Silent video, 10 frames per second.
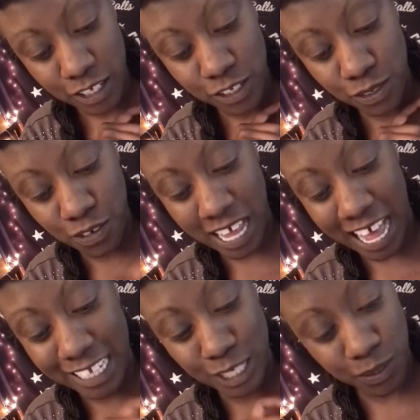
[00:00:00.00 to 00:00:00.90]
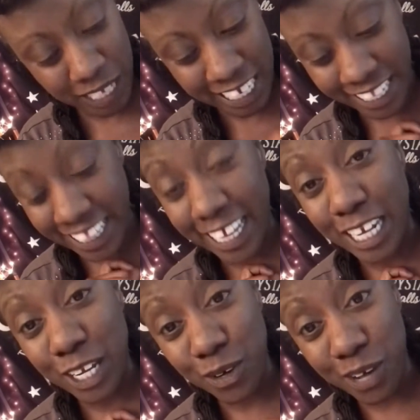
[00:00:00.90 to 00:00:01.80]
Do not do anything
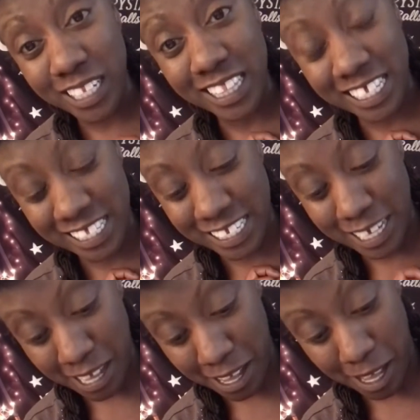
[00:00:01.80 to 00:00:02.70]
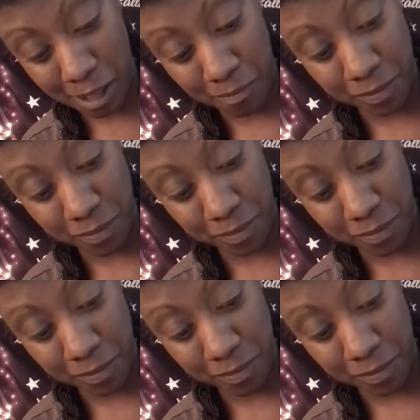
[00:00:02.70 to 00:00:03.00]
new at this time.